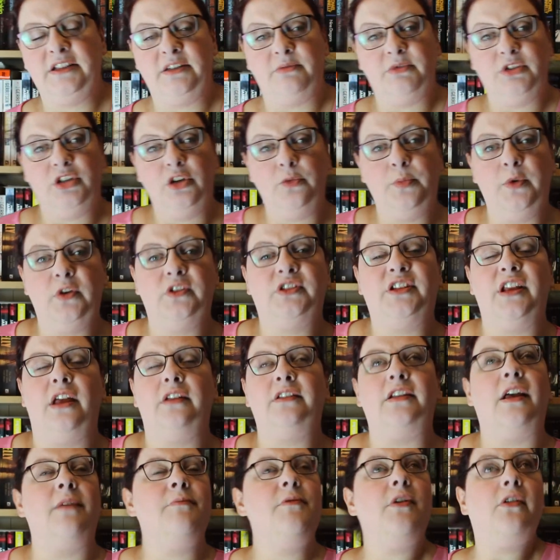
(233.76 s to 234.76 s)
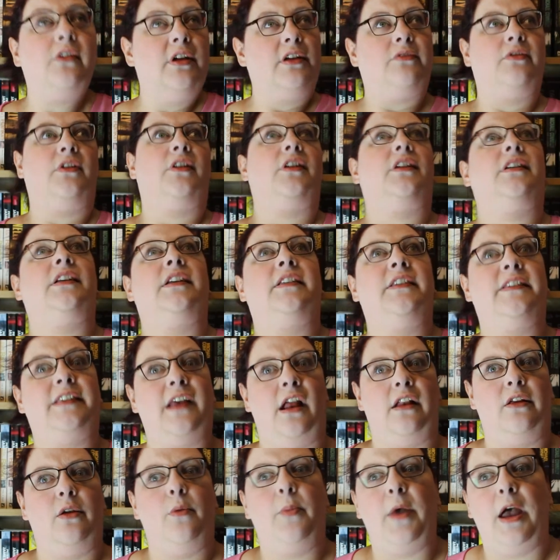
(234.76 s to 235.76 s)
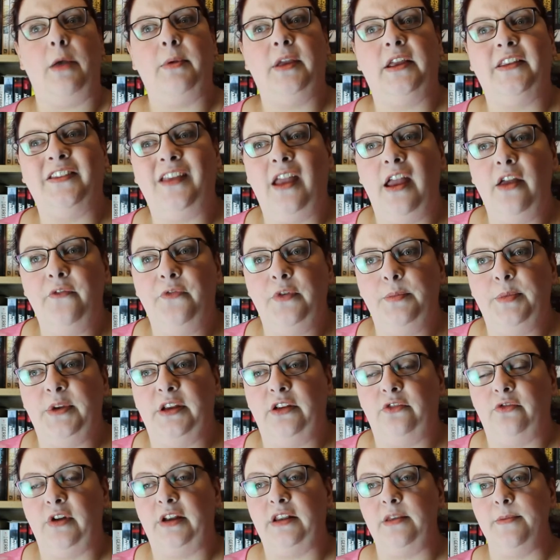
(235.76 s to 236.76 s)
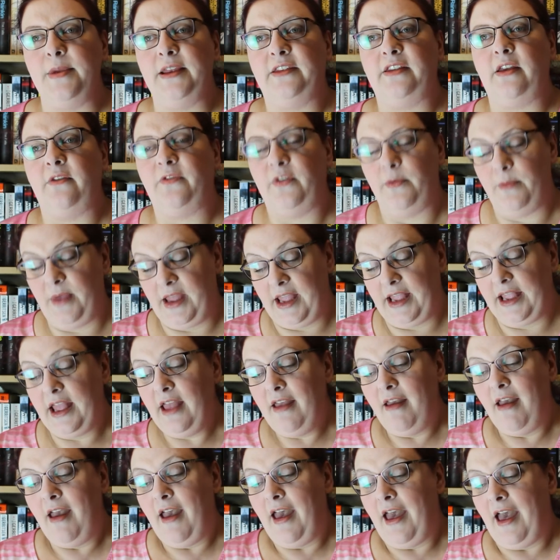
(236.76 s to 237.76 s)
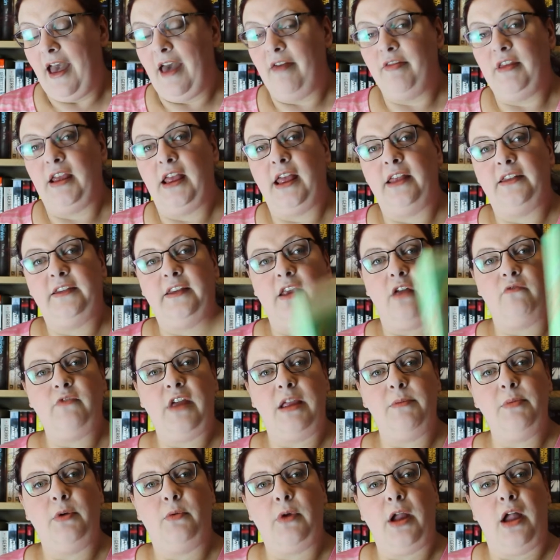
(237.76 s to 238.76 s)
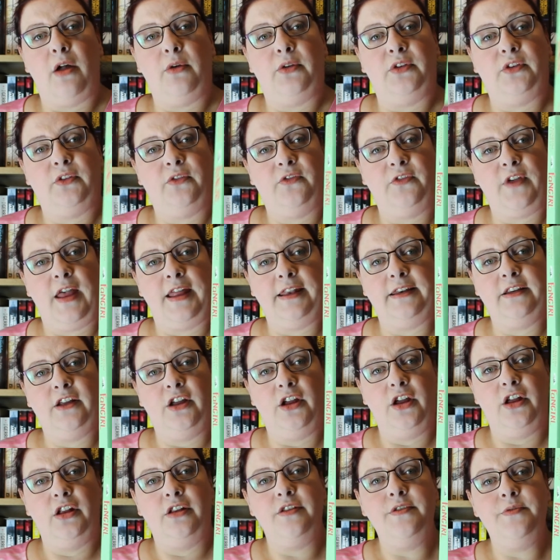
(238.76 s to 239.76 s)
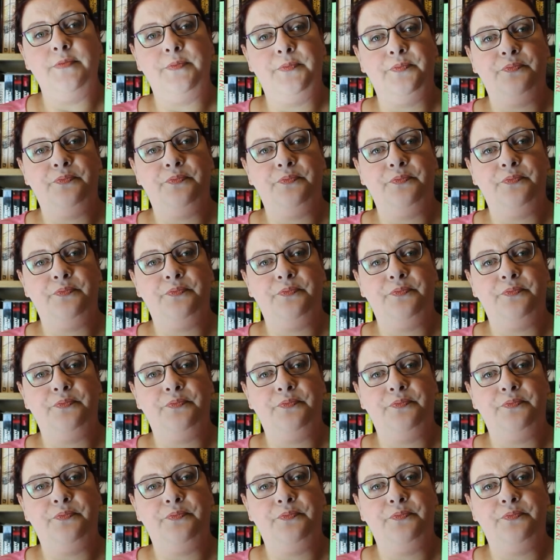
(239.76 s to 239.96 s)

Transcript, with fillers: up two books that I'm not even going to need to tell you about because everybody's read them except for me, and that's Rainbow Rowell's Fangirl